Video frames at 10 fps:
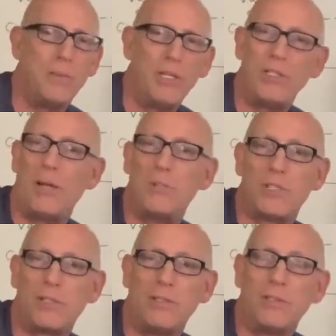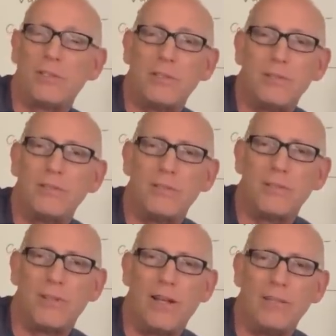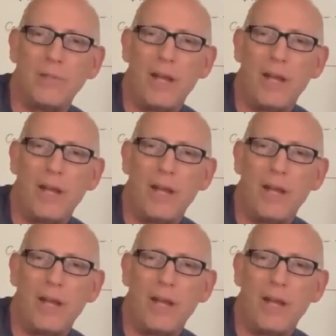his obstacles right?